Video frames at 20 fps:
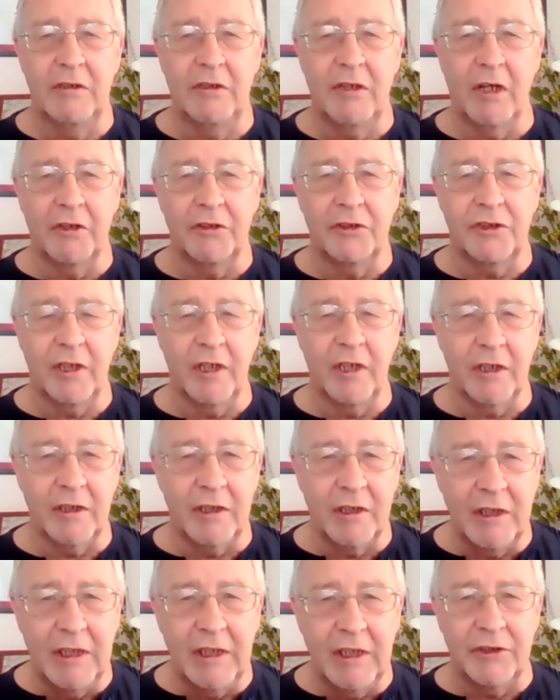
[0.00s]
does
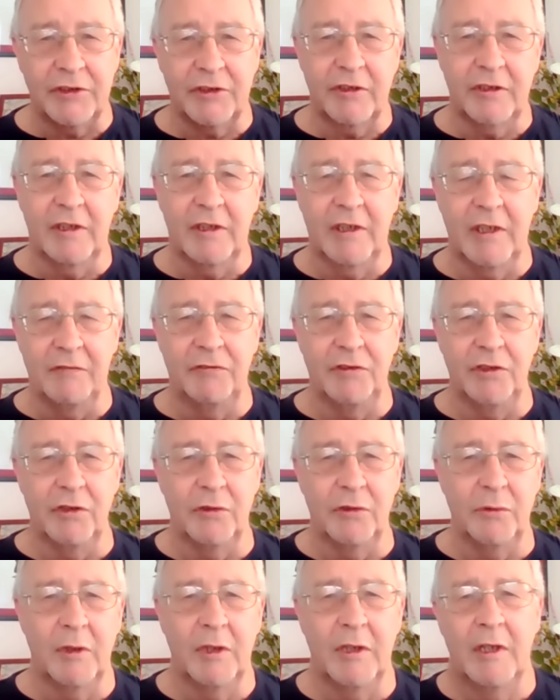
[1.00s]
at least give
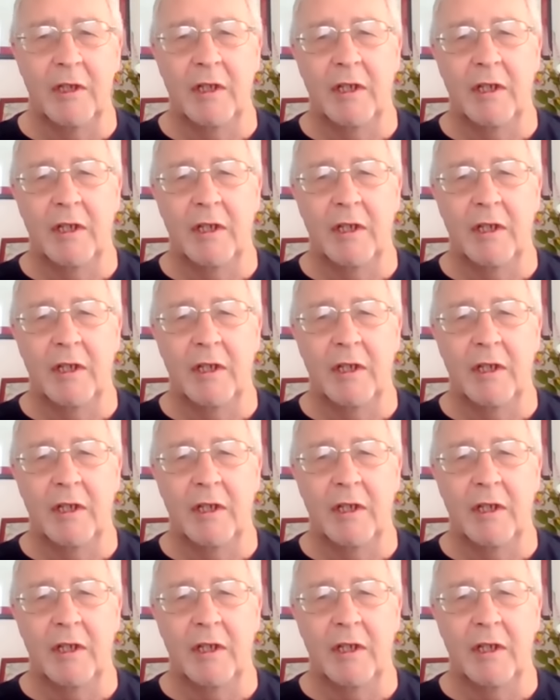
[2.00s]
you